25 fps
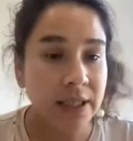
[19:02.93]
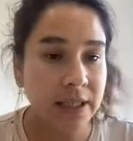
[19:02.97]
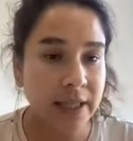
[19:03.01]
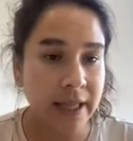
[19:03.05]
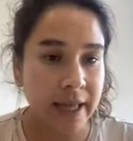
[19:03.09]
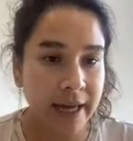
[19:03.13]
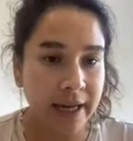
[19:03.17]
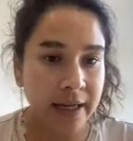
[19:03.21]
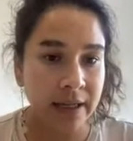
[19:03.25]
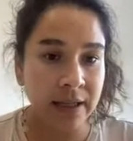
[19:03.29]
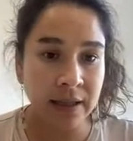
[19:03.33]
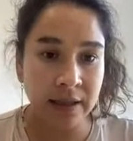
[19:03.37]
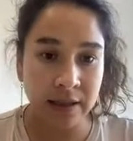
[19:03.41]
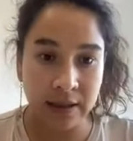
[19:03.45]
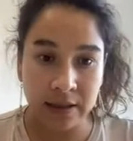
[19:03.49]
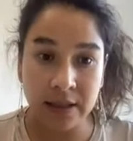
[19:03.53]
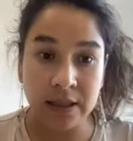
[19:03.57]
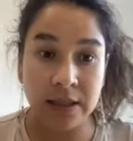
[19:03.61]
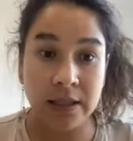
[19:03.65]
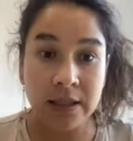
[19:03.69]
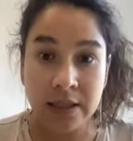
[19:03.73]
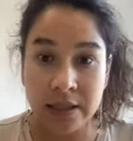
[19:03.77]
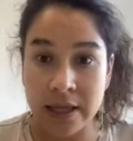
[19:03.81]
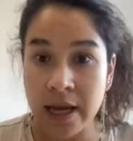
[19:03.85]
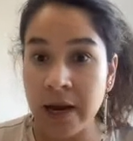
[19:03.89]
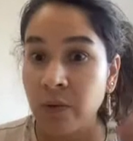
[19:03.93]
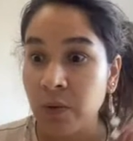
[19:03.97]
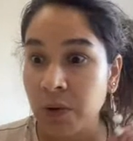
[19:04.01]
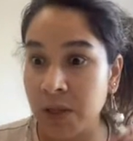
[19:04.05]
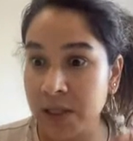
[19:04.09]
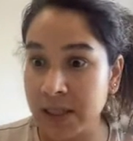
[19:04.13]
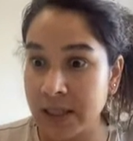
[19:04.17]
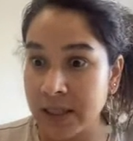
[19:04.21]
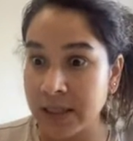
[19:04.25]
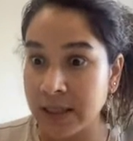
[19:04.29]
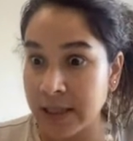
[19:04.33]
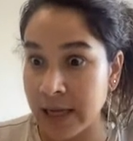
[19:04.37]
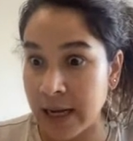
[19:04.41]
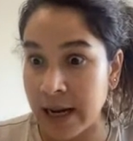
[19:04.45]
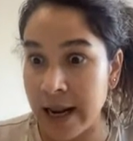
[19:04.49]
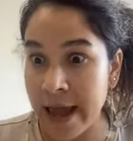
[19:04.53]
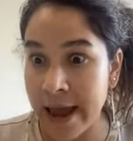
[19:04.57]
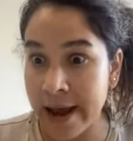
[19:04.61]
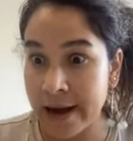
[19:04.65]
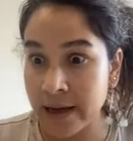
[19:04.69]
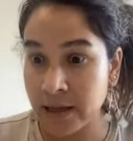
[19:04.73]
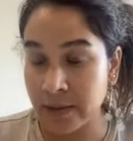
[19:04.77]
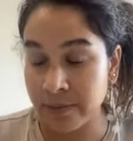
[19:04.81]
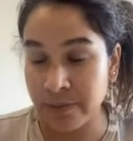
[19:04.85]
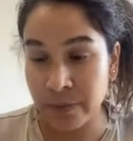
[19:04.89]
Then they will
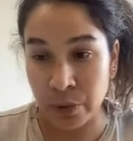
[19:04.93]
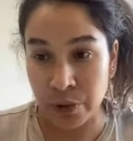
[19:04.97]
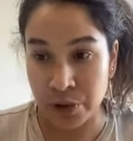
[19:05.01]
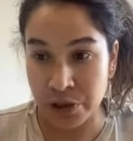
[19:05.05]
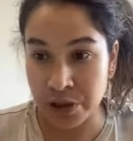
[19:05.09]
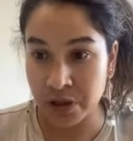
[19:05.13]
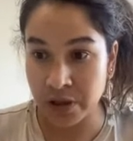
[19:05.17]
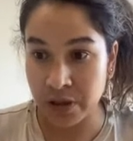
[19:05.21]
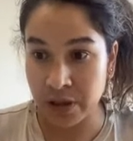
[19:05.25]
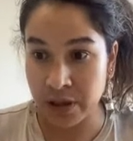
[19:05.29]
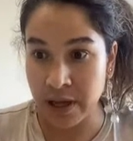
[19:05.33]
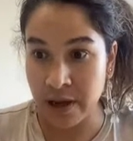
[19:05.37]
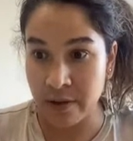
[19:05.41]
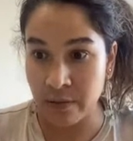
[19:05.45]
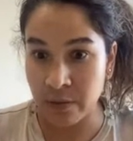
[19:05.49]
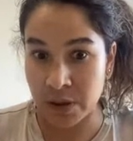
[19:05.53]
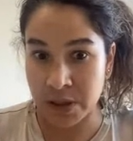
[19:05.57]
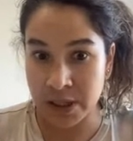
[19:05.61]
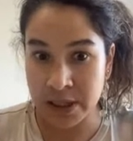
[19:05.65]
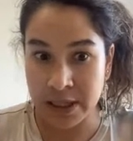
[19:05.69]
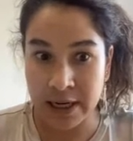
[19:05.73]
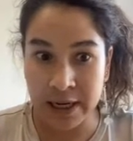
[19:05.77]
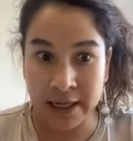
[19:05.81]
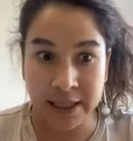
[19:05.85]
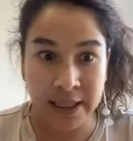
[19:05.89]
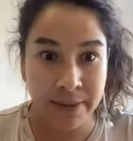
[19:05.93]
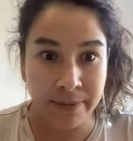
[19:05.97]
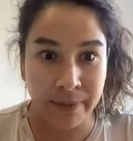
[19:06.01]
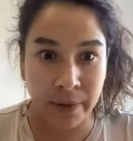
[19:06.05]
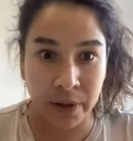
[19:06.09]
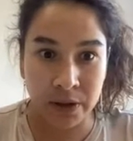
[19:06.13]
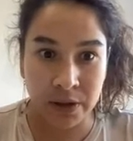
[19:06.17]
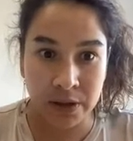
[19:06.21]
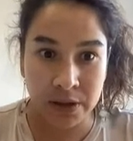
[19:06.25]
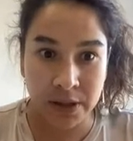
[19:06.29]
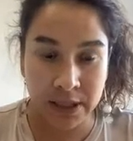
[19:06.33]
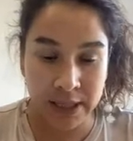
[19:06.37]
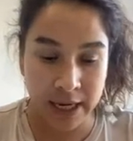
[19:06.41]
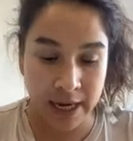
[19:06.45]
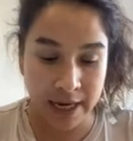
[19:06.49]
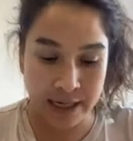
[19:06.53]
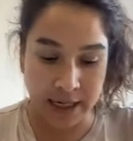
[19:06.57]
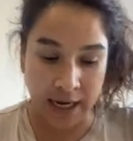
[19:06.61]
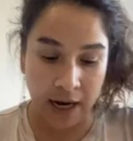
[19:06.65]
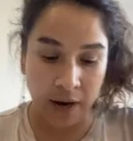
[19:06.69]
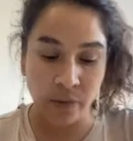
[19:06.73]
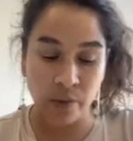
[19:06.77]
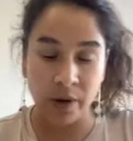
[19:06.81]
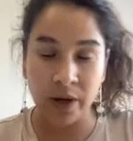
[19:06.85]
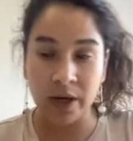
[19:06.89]
select the button, say,
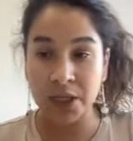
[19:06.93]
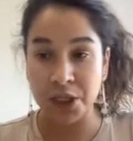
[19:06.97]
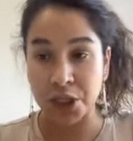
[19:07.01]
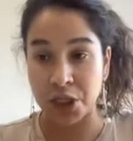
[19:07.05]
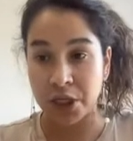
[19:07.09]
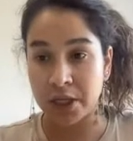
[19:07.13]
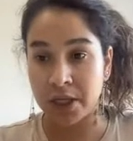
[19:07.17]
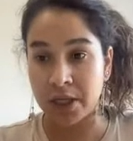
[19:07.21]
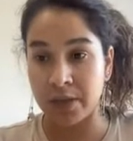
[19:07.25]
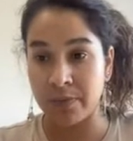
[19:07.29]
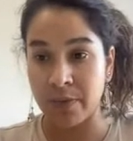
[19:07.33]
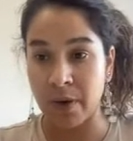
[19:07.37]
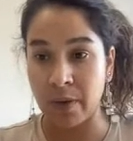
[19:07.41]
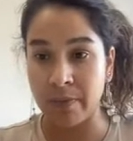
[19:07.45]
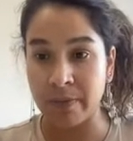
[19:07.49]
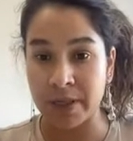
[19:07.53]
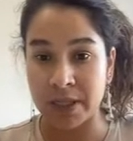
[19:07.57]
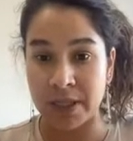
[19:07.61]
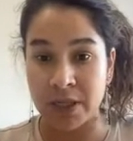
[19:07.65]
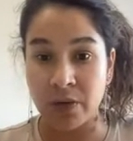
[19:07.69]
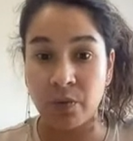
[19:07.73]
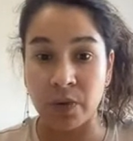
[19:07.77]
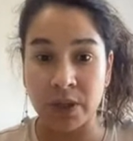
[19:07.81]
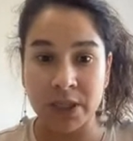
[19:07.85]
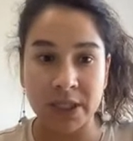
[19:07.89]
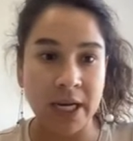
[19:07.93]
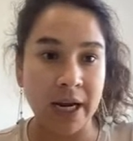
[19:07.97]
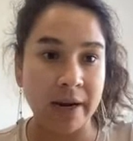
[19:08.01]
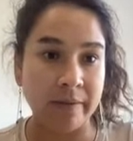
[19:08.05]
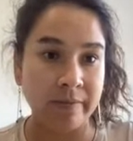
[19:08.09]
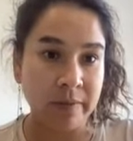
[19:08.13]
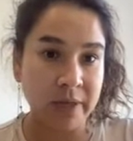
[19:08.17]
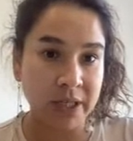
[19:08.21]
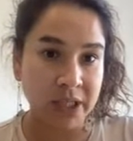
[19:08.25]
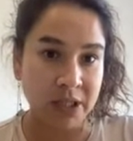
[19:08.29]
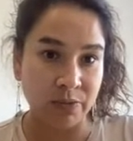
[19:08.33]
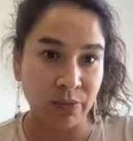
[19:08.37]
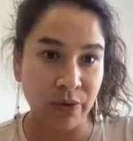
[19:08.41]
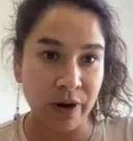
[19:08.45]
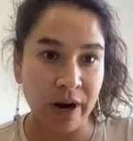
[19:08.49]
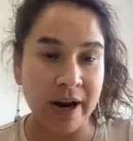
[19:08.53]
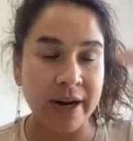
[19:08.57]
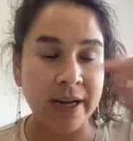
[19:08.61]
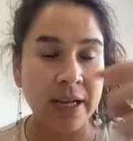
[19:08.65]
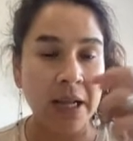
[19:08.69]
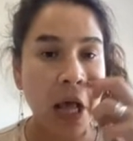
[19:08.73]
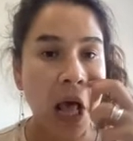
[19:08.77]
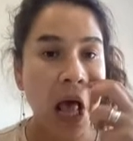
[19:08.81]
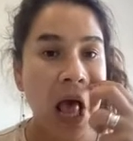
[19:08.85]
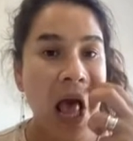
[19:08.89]
I want to check the property, what time this
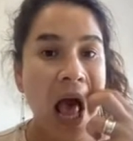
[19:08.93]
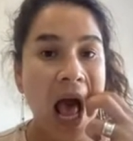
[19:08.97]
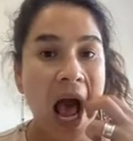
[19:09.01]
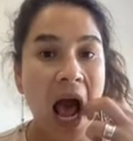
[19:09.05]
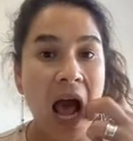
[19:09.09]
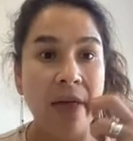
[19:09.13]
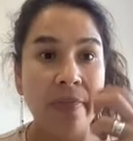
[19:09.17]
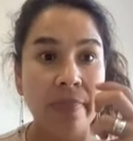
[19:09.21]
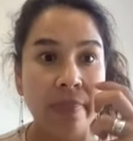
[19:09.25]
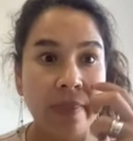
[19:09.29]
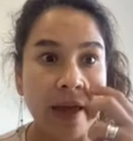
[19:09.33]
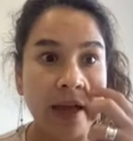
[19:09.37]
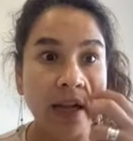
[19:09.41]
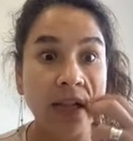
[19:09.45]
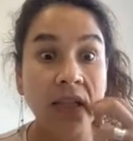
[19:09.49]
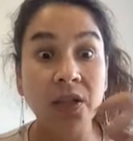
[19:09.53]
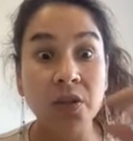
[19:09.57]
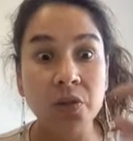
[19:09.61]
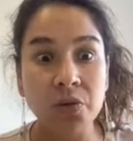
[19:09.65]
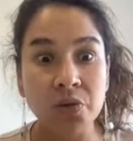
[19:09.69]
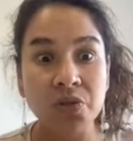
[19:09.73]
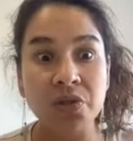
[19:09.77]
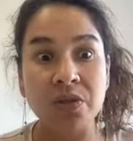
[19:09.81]
price, and then